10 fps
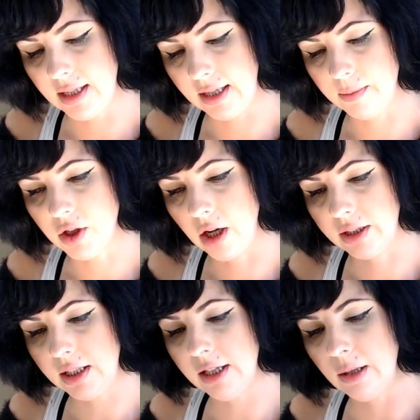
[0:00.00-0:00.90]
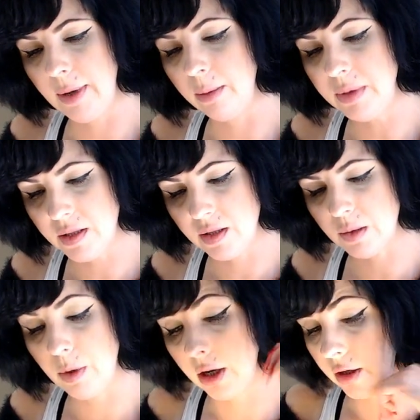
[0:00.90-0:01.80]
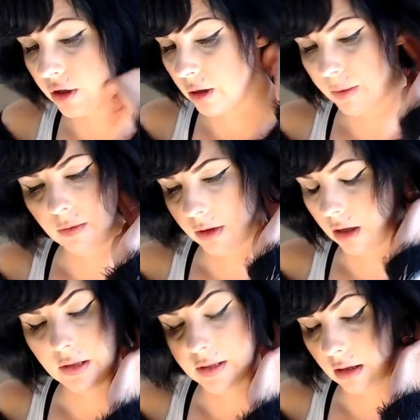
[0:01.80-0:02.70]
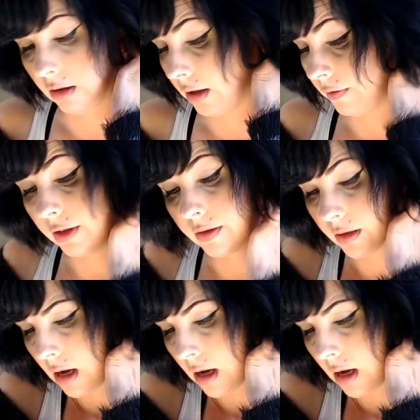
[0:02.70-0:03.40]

I'm talking here about business partnership in regards to the Lovers.